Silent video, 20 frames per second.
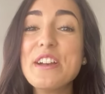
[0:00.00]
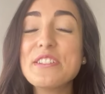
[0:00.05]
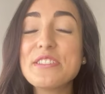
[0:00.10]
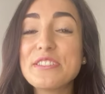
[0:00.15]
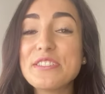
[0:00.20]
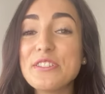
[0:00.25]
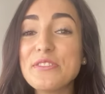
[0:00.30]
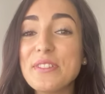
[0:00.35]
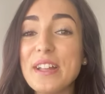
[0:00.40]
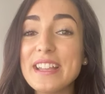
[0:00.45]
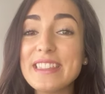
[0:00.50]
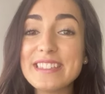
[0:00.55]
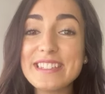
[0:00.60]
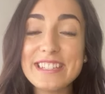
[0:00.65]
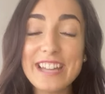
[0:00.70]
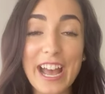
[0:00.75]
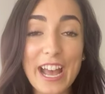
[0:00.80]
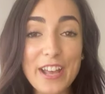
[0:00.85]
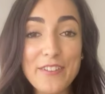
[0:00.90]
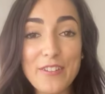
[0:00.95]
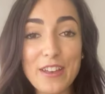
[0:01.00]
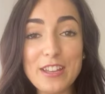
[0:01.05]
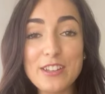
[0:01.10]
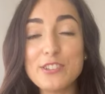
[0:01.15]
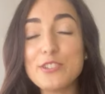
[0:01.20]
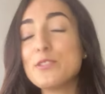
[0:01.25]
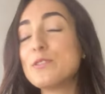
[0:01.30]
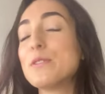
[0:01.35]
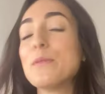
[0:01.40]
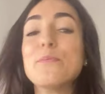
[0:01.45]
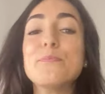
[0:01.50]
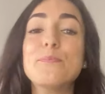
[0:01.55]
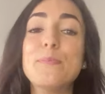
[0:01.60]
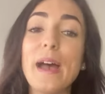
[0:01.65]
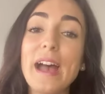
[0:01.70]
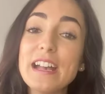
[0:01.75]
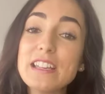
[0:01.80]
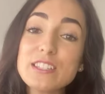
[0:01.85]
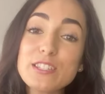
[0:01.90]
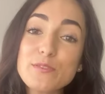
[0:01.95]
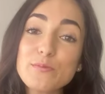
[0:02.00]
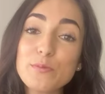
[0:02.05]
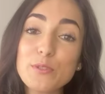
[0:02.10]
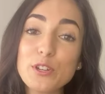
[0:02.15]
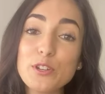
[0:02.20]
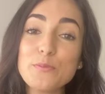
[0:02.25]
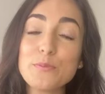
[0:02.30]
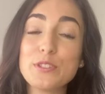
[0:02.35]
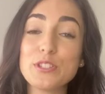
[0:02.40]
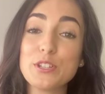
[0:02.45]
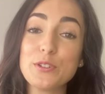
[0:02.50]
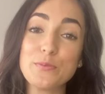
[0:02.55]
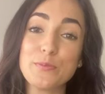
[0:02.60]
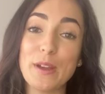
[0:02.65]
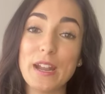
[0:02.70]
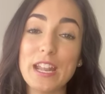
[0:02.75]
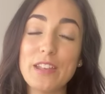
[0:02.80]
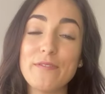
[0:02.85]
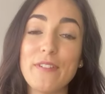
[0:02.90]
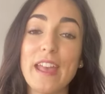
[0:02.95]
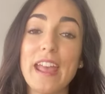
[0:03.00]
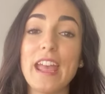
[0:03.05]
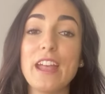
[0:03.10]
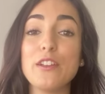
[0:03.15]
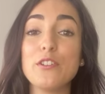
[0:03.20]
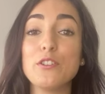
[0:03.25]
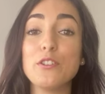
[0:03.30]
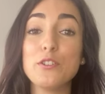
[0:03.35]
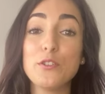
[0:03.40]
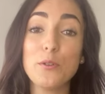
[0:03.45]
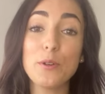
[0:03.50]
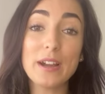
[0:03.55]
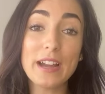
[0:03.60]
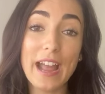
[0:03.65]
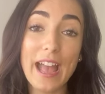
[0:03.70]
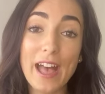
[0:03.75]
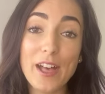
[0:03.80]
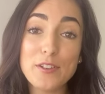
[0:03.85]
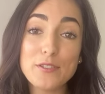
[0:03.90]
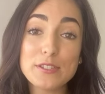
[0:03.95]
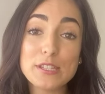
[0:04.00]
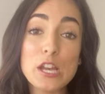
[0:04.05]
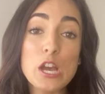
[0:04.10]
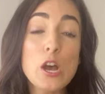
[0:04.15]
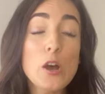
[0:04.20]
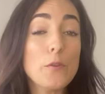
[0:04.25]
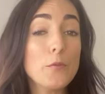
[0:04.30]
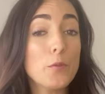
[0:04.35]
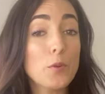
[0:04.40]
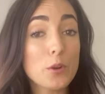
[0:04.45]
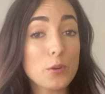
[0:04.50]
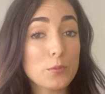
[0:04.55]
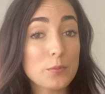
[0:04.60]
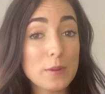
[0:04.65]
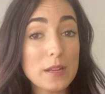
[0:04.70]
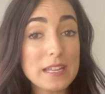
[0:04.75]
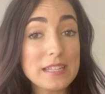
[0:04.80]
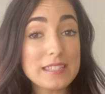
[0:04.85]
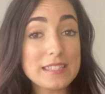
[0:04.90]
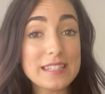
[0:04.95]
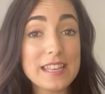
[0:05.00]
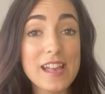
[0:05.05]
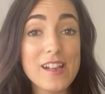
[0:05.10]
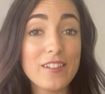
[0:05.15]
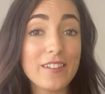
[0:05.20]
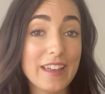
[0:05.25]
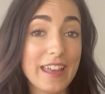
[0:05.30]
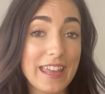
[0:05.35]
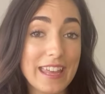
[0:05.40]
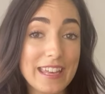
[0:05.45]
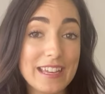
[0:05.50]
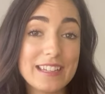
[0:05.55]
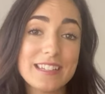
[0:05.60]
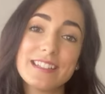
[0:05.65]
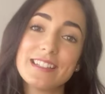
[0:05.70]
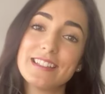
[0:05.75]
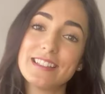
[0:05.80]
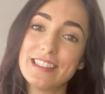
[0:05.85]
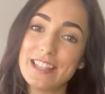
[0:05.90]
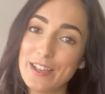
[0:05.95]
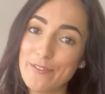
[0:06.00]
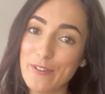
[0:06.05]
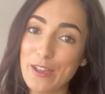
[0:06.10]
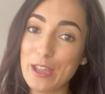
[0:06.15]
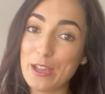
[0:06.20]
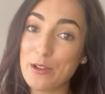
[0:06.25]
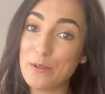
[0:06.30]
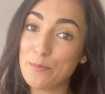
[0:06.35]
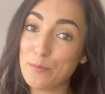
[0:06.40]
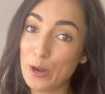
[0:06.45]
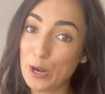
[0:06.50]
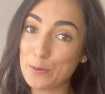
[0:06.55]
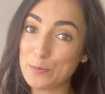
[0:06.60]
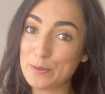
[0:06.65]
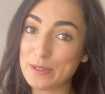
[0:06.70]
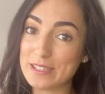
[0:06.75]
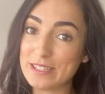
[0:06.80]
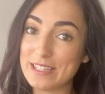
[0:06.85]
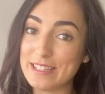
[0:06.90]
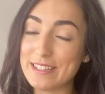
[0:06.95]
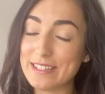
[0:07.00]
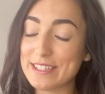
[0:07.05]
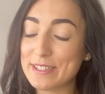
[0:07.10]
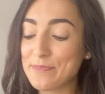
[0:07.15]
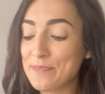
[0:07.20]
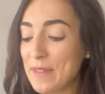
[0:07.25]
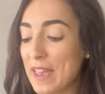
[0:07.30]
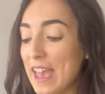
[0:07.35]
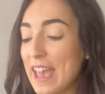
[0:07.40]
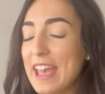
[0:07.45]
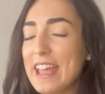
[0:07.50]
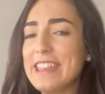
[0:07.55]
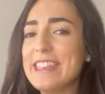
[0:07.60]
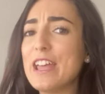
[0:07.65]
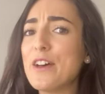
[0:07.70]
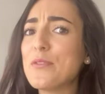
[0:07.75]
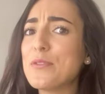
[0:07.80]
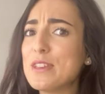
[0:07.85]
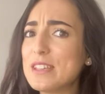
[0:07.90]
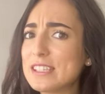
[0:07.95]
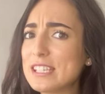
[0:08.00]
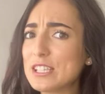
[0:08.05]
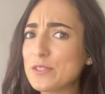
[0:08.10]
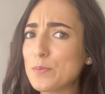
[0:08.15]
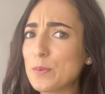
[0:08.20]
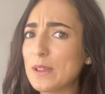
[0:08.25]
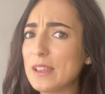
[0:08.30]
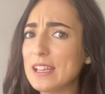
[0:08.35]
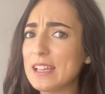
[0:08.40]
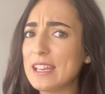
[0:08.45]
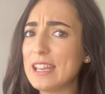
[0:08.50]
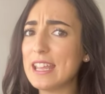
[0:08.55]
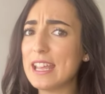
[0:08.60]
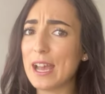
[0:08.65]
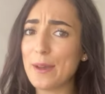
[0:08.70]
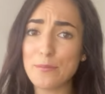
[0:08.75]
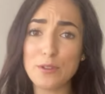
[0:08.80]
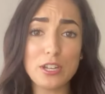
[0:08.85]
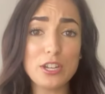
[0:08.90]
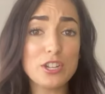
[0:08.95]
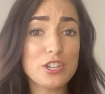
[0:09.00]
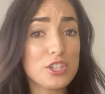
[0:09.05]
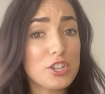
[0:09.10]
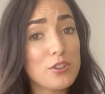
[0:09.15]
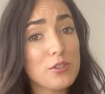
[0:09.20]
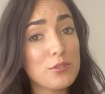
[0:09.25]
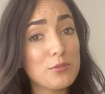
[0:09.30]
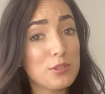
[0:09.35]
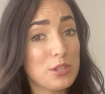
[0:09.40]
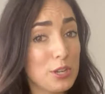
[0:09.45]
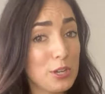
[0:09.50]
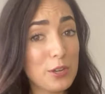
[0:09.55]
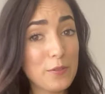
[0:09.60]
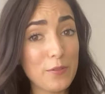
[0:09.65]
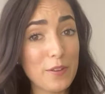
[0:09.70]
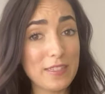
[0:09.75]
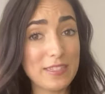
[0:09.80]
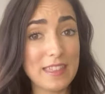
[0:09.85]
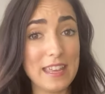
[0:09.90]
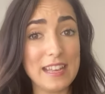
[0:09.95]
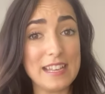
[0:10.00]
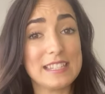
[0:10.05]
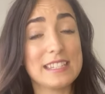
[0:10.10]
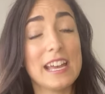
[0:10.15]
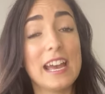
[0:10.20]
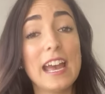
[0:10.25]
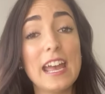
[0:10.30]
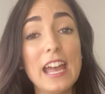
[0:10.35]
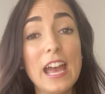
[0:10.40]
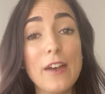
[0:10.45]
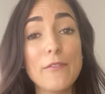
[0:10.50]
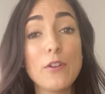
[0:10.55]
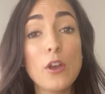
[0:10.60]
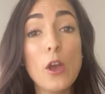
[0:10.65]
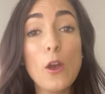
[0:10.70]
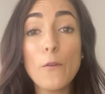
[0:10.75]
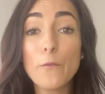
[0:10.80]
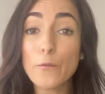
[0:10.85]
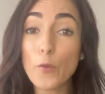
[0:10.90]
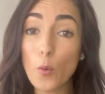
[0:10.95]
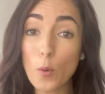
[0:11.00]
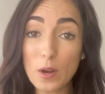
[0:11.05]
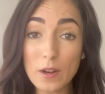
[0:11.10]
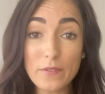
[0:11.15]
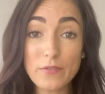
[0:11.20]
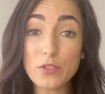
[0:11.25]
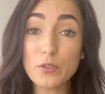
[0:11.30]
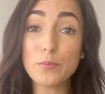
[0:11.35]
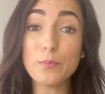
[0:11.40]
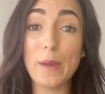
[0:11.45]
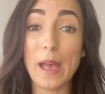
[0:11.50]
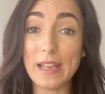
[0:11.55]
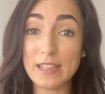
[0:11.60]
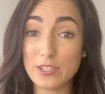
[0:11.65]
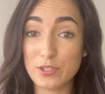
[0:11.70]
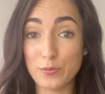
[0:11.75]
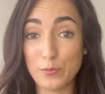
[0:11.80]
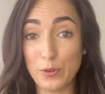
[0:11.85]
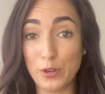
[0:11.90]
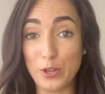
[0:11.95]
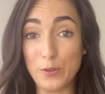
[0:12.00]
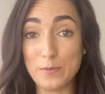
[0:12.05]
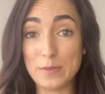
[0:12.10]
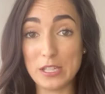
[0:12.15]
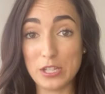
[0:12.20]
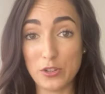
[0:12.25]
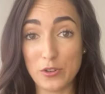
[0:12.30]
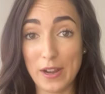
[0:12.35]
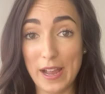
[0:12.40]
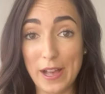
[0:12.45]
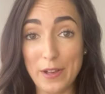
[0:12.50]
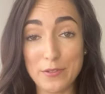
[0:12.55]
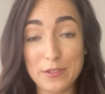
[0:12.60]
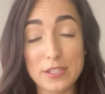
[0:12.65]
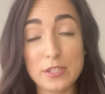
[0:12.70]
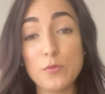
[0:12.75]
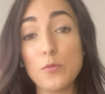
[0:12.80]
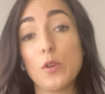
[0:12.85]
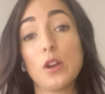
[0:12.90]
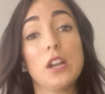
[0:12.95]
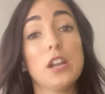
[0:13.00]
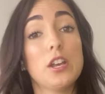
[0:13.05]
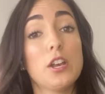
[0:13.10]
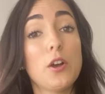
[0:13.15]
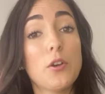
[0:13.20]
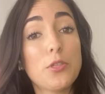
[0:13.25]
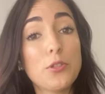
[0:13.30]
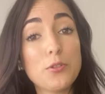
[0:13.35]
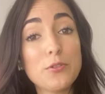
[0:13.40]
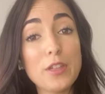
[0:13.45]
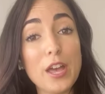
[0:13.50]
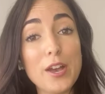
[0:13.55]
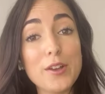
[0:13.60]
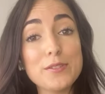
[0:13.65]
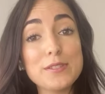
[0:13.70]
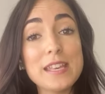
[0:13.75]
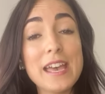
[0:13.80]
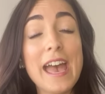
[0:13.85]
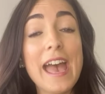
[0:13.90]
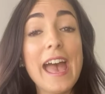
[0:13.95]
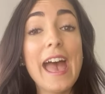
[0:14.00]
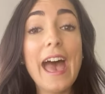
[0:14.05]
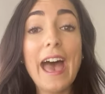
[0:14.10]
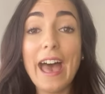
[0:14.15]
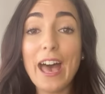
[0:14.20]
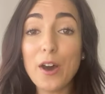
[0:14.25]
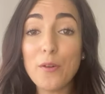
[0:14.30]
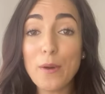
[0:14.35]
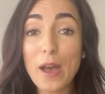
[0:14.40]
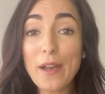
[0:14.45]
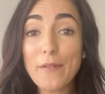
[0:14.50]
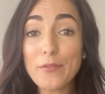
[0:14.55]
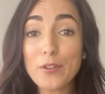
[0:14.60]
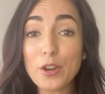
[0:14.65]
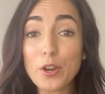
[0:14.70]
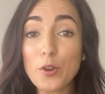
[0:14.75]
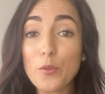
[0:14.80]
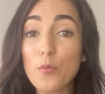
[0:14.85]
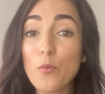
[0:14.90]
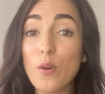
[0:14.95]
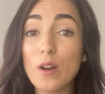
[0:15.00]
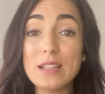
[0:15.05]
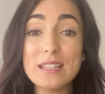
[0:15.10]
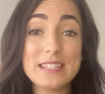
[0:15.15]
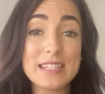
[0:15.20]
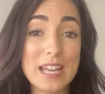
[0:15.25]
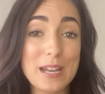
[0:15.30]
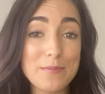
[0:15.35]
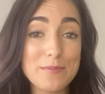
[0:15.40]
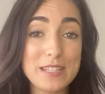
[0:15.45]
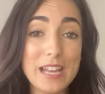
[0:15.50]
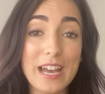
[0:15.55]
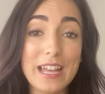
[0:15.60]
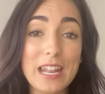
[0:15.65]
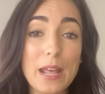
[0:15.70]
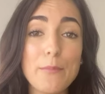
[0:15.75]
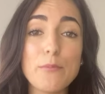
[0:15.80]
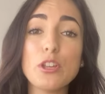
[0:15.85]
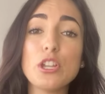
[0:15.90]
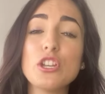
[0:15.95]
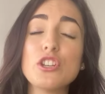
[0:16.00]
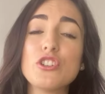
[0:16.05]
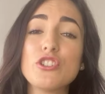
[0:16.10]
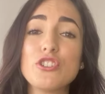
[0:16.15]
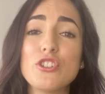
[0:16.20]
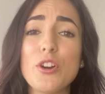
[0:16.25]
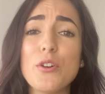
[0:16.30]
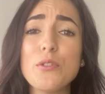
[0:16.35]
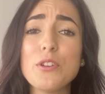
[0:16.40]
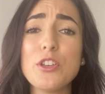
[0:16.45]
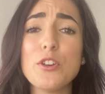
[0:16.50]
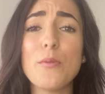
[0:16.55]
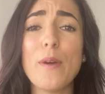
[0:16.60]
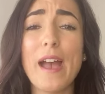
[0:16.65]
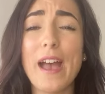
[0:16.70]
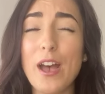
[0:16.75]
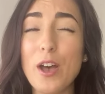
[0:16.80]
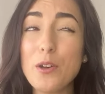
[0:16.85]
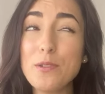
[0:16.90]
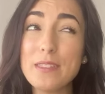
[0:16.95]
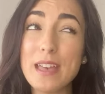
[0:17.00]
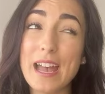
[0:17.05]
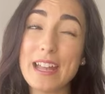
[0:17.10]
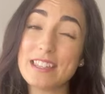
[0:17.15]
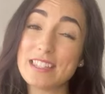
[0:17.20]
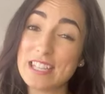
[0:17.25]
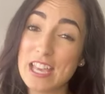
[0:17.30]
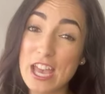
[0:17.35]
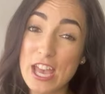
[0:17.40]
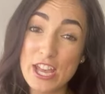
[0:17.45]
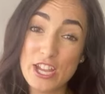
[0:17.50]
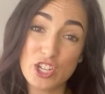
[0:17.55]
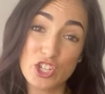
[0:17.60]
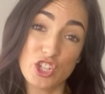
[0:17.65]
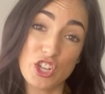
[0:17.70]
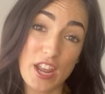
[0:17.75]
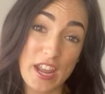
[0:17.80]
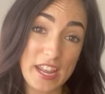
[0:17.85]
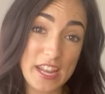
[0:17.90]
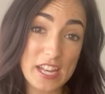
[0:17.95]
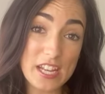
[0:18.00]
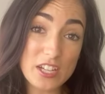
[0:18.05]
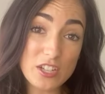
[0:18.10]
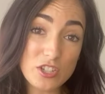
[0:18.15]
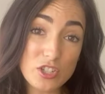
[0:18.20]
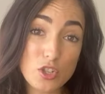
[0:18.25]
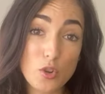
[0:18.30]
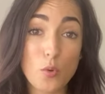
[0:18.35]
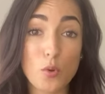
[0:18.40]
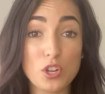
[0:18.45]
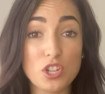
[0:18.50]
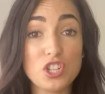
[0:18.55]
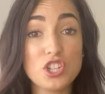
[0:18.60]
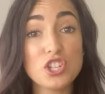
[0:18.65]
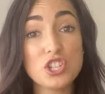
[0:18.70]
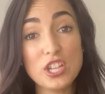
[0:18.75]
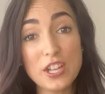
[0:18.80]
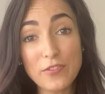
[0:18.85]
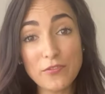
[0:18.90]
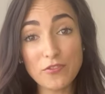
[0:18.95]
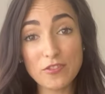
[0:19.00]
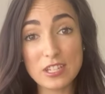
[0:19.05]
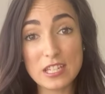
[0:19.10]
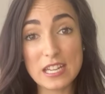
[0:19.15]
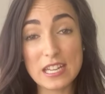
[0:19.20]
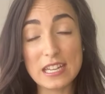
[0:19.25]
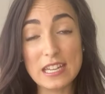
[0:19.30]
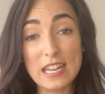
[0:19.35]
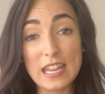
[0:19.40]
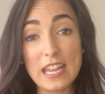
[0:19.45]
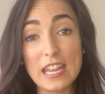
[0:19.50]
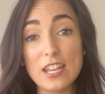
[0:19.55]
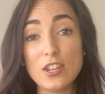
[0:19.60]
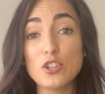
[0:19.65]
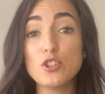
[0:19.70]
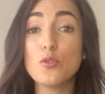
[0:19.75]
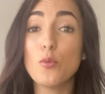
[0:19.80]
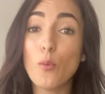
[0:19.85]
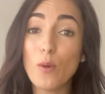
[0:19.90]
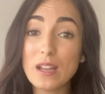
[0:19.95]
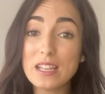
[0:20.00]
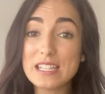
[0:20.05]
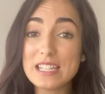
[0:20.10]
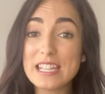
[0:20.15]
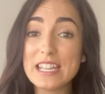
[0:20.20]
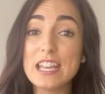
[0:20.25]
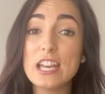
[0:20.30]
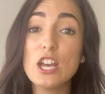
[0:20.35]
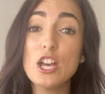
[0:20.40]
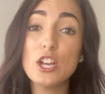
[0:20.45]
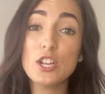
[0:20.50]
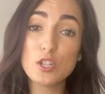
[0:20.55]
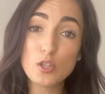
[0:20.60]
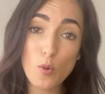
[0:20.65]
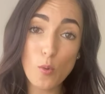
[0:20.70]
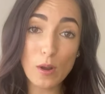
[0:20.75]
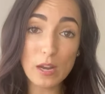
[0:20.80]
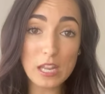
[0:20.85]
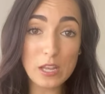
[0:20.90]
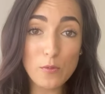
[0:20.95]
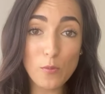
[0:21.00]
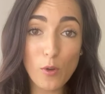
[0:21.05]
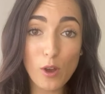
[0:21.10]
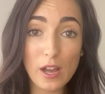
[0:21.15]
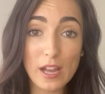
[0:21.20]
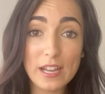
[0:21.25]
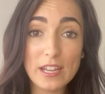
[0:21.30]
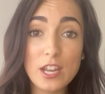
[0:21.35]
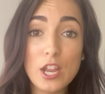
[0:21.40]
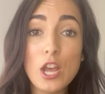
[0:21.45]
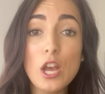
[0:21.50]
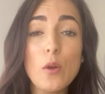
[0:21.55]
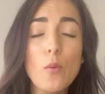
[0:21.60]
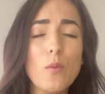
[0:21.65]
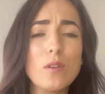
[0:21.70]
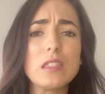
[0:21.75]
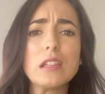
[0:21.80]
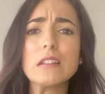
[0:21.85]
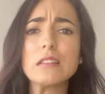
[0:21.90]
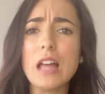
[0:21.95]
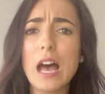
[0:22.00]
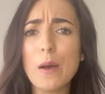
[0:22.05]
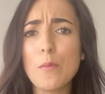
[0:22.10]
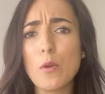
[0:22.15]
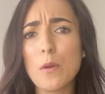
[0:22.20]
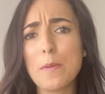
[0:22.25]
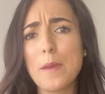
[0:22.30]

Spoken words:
So let's dive into the best rooms to renovate in your house for resale and living purposes. Now, this is really neat. I'm going to show you two different things. I have four of the best rooms in your house. So we're going to go through those. However, once I'm done, I'm going to show you how that's changed or shifted in 2021 with a lot more